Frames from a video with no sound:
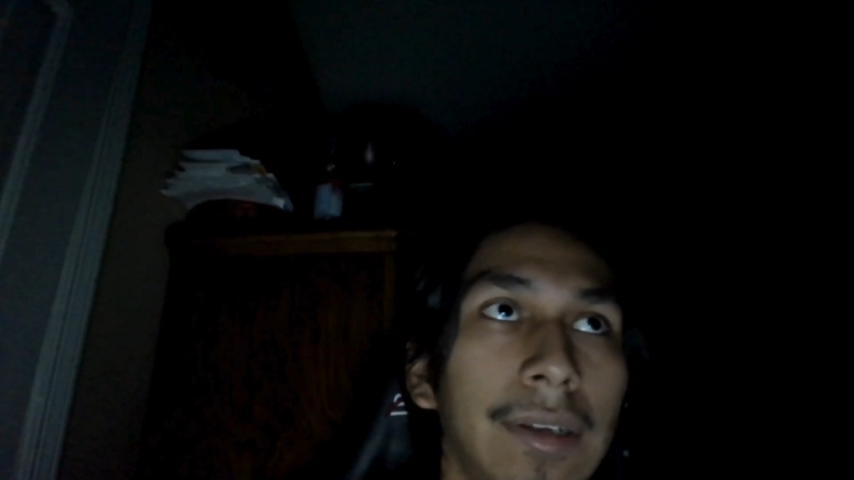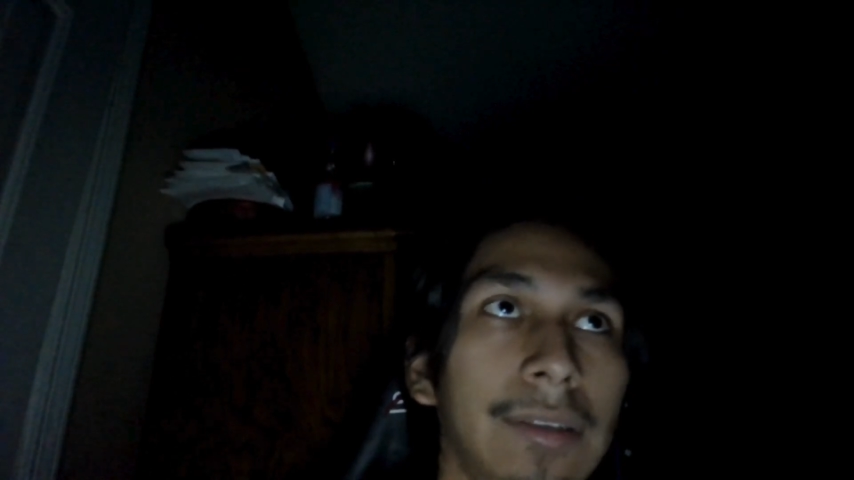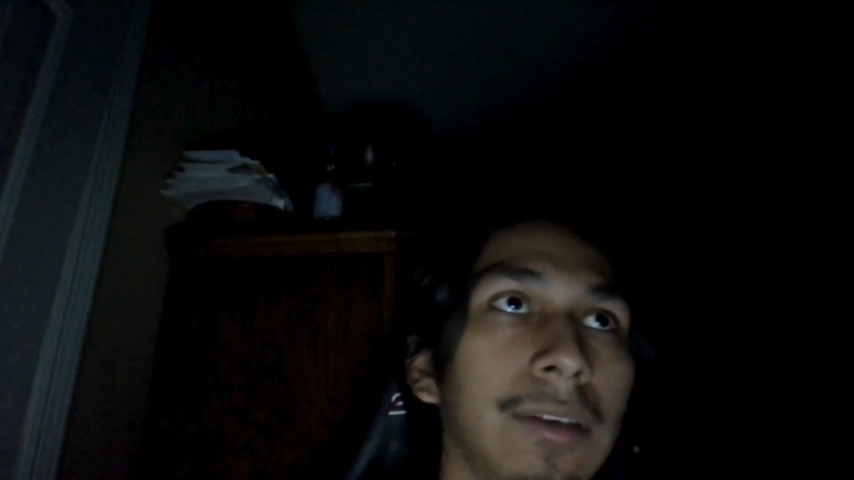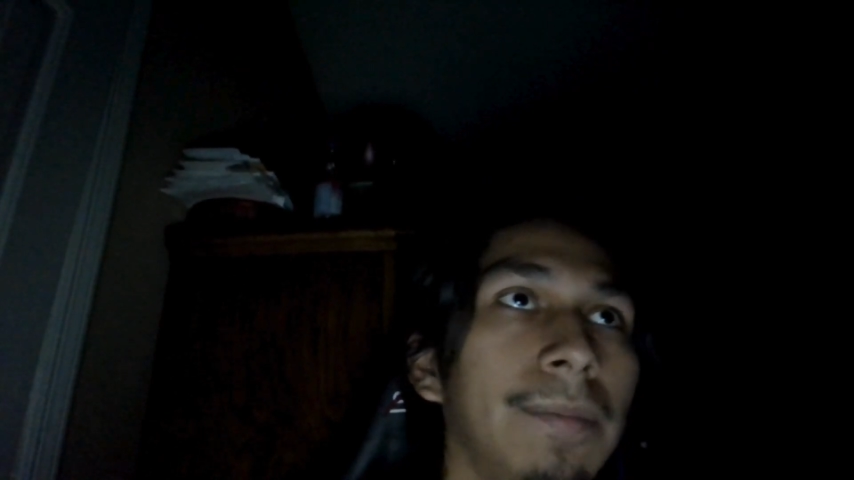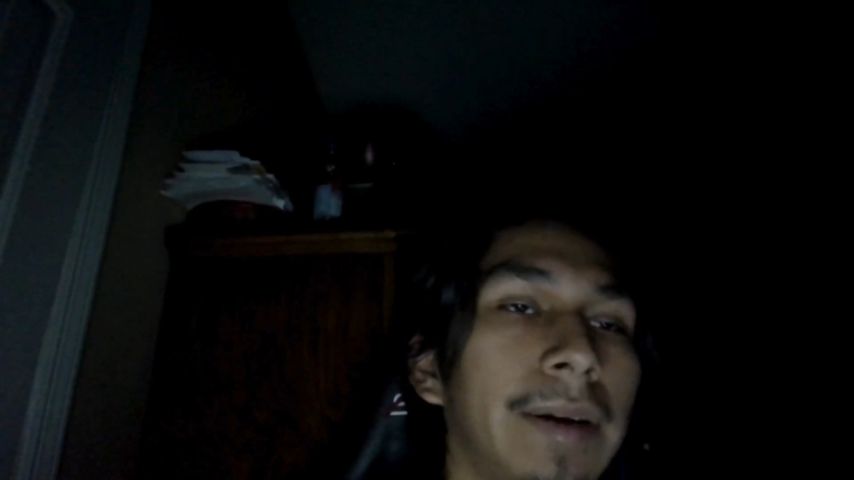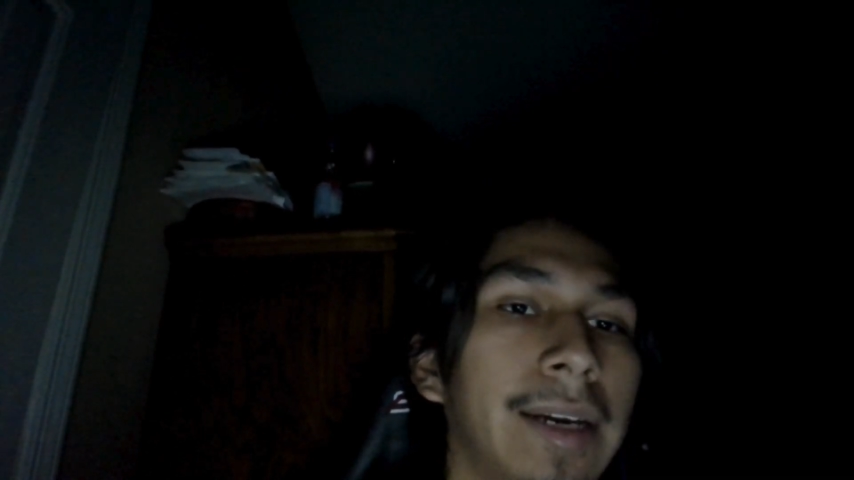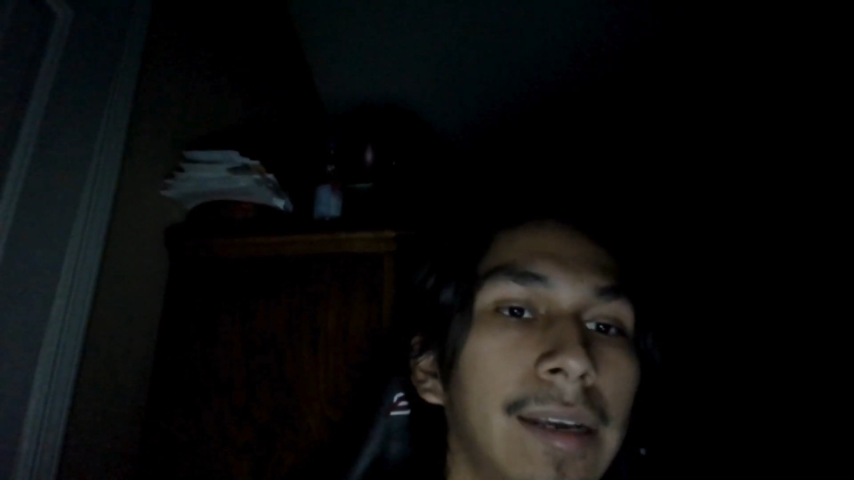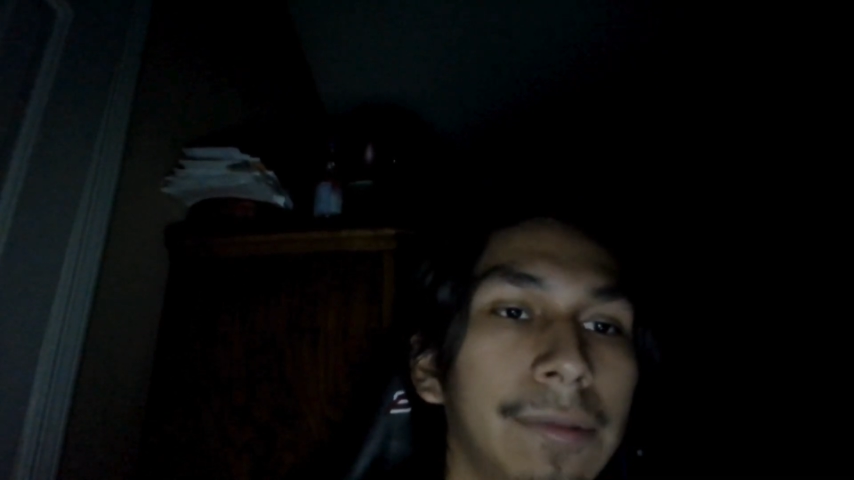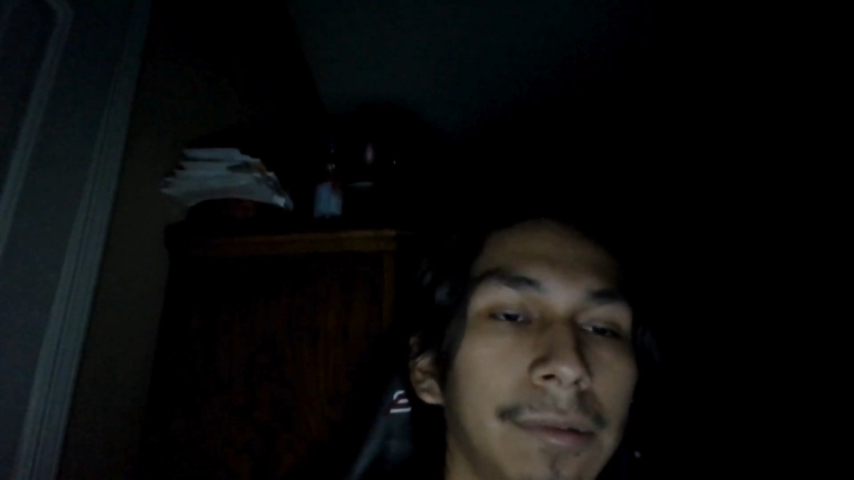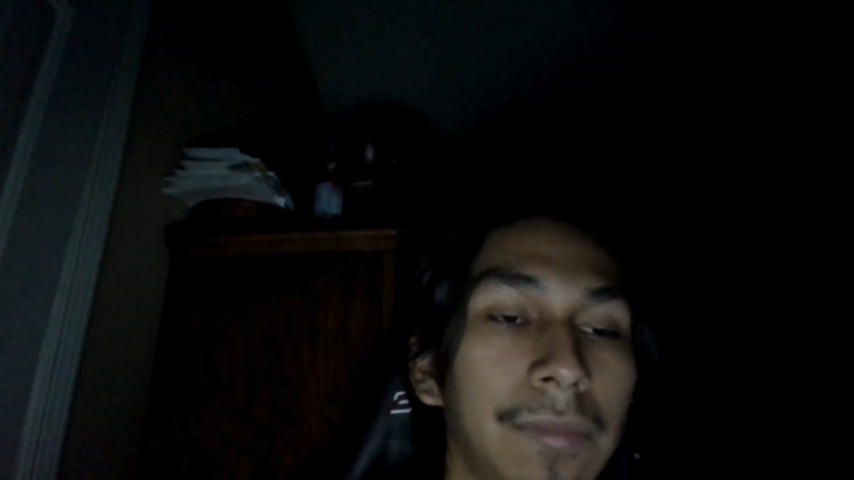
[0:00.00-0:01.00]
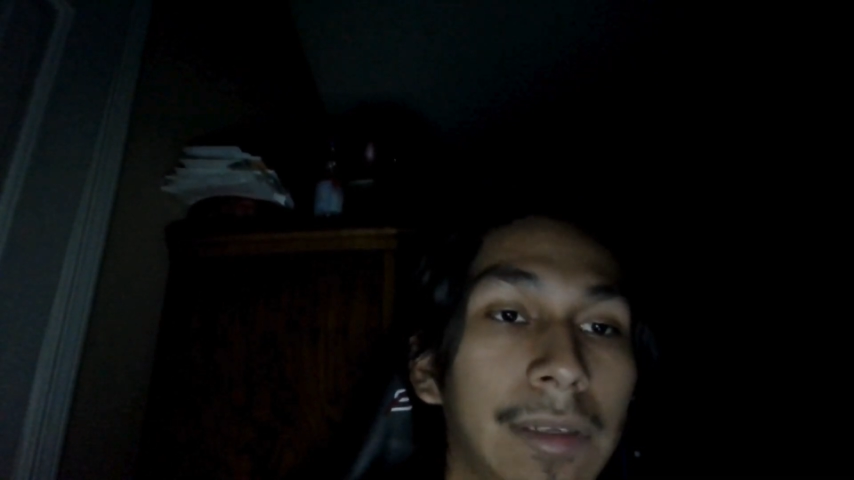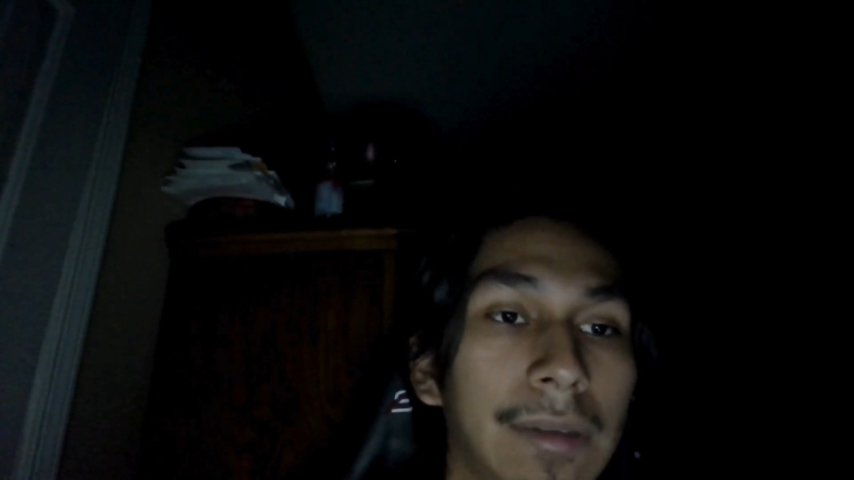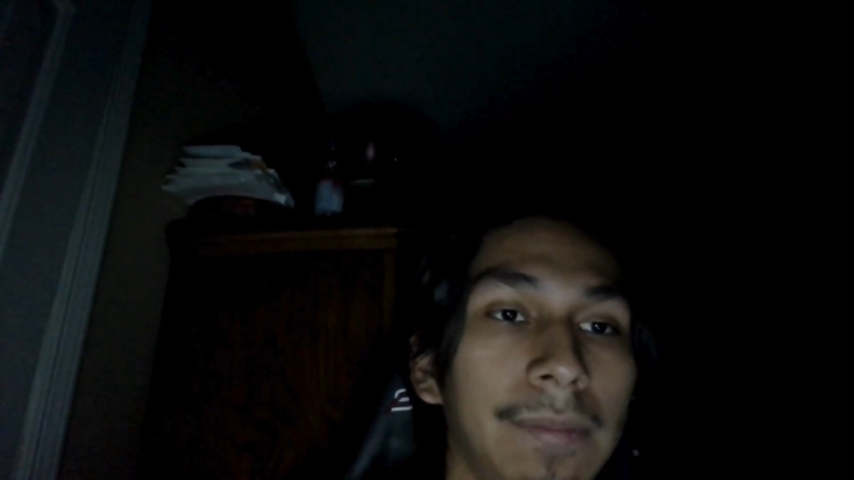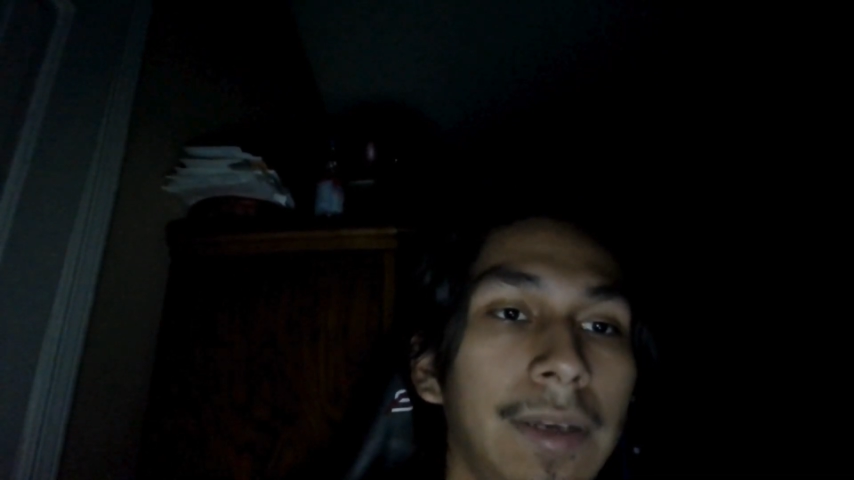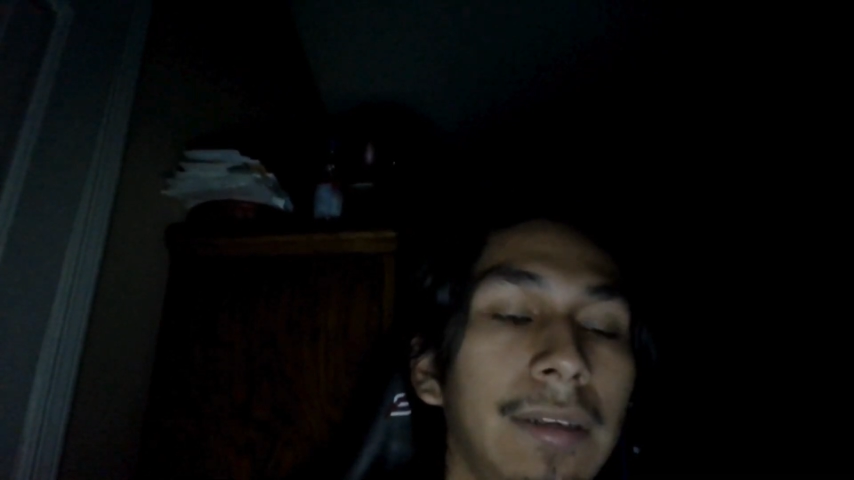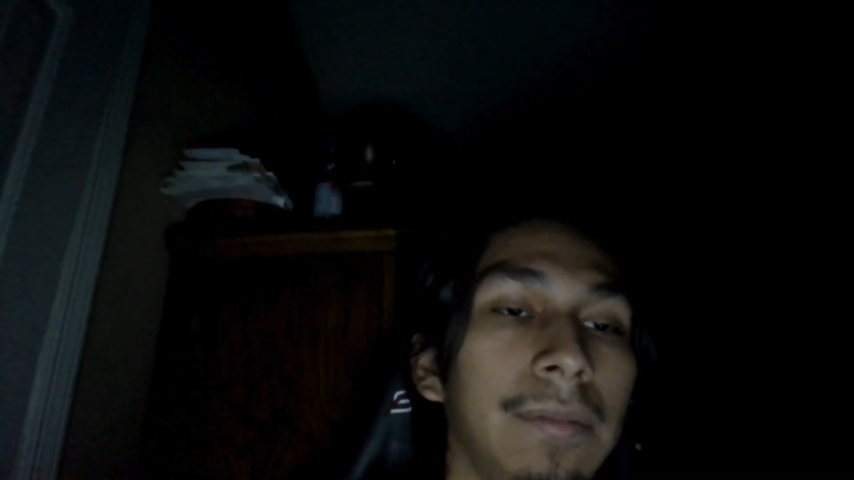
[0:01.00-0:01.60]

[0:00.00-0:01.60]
their bias would be, mainly